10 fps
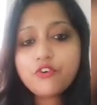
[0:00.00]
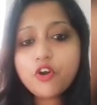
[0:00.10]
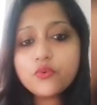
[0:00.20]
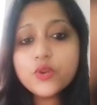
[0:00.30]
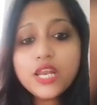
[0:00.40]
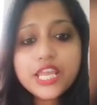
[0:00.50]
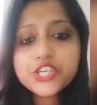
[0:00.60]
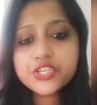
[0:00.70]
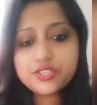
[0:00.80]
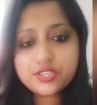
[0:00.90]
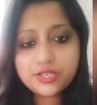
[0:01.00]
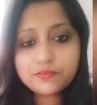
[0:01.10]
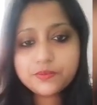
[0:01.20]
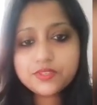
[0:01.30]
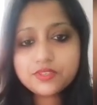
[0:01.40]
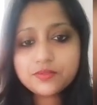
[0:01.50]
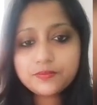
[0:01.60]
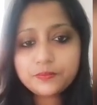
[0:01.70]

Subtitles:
for relationships.